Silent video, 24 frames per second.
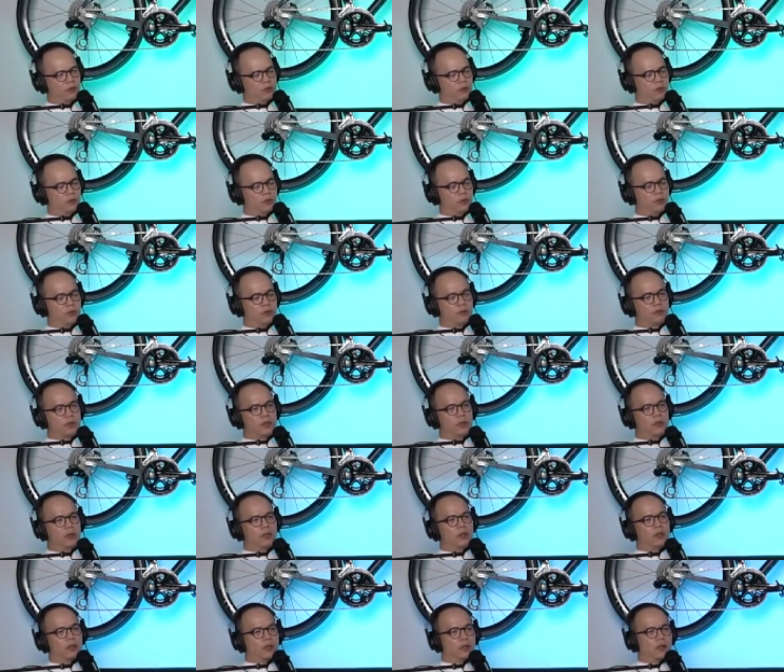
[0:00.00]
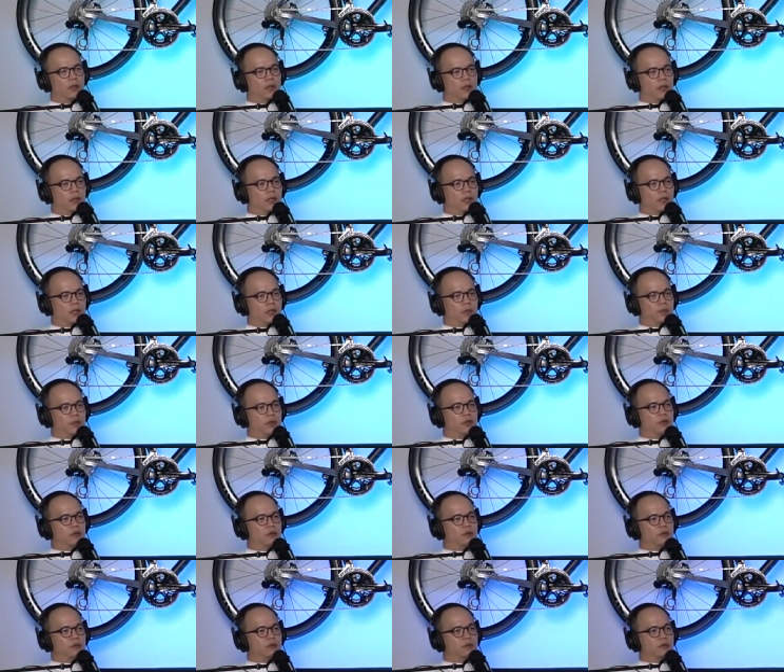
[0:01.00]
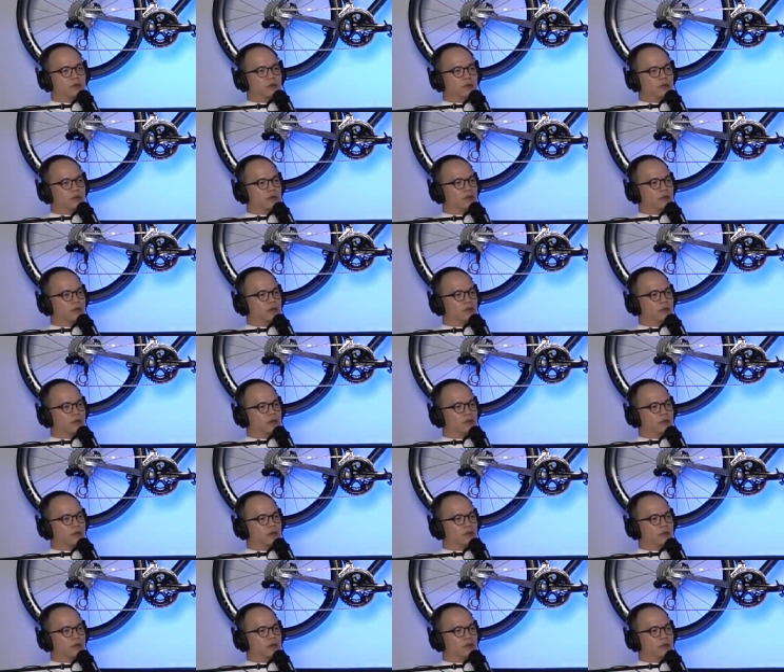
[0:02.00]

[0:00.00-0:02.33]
you, it keeps you, you